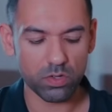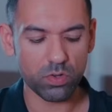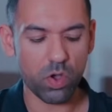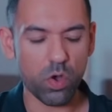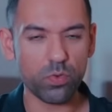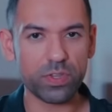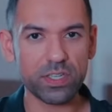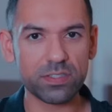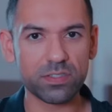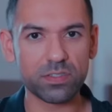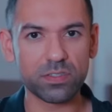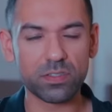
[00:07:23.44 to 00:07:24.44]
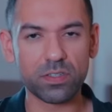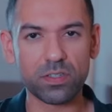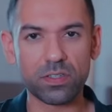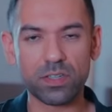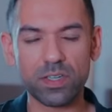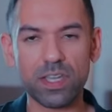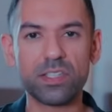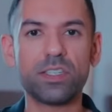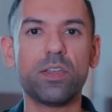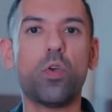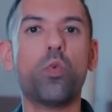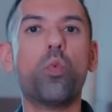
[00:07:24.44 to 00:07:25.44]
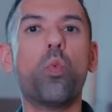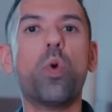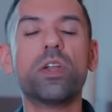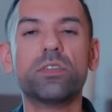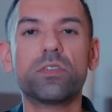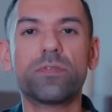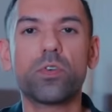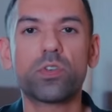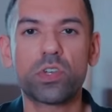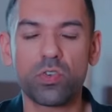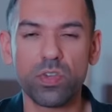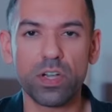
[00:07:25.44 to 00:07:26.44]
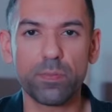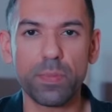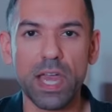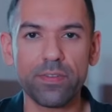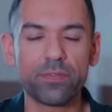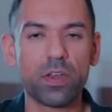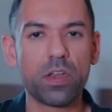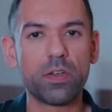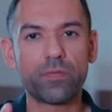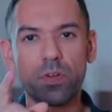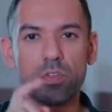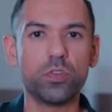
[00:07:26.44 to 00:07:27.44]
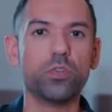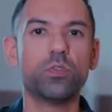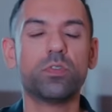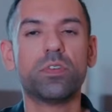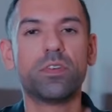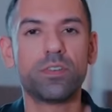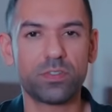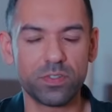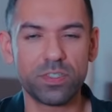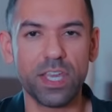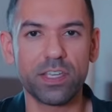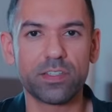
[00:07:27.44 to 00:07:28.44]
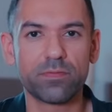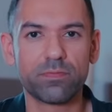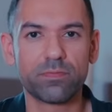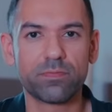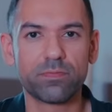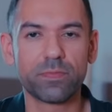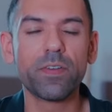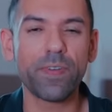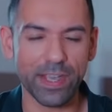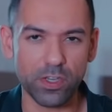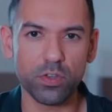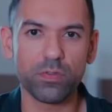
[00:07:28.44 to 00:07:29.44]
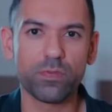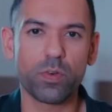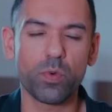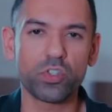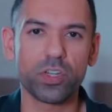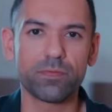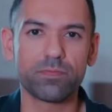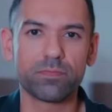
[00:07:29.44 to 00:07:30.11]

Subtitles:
All this is a wonderful career path for you to take. Thank you for watching.